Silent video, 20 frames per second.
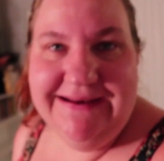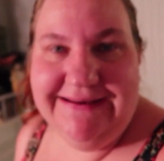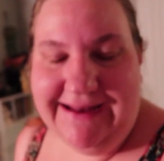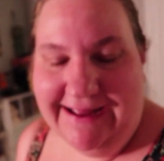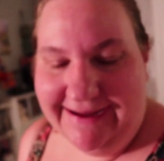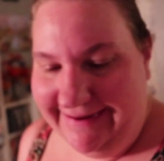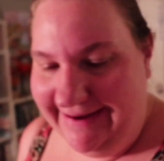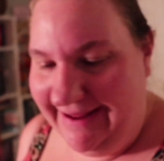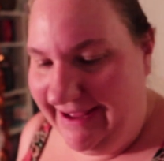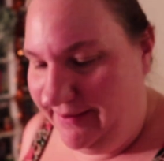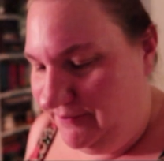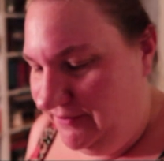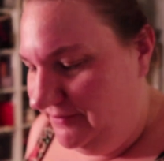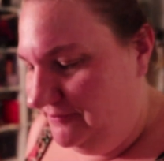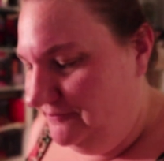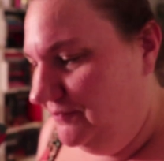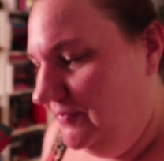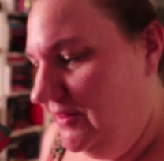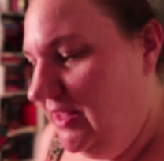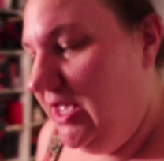not gonna
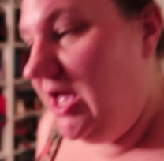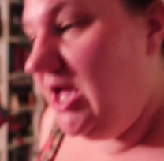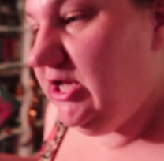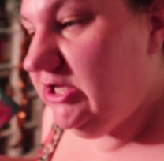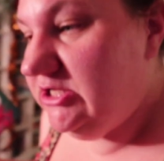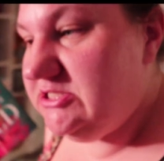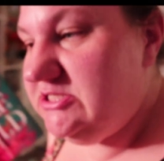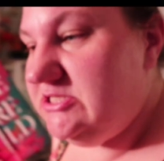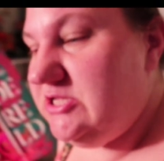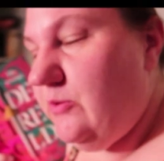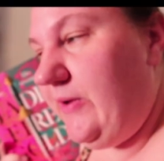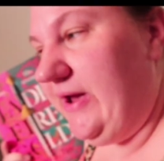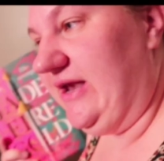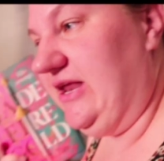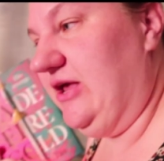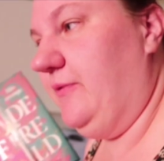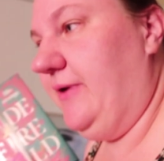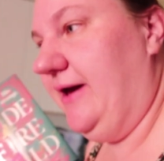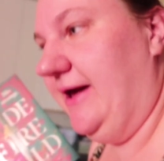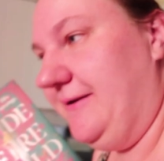happen. So
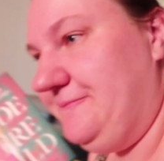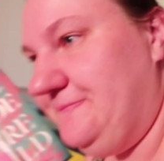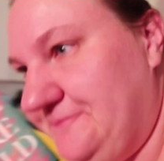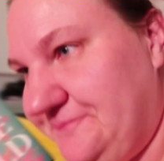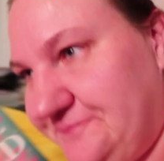anyway,